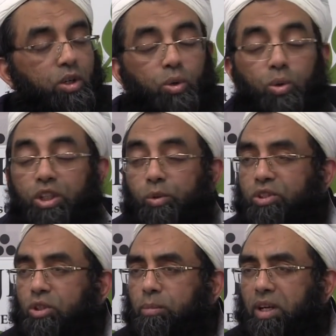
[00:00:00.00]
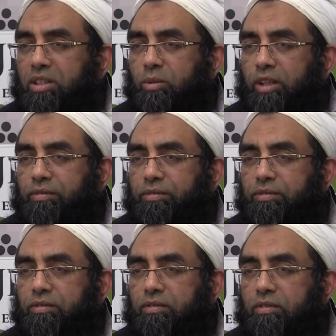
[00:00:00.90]
Who knew he's going to pass away?
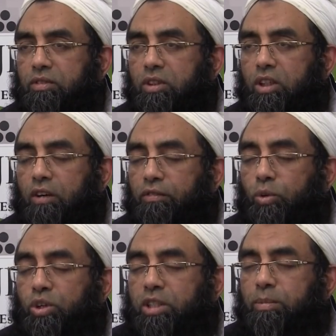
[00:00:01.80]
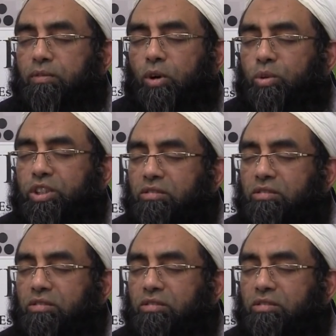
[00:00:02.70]
Few days before,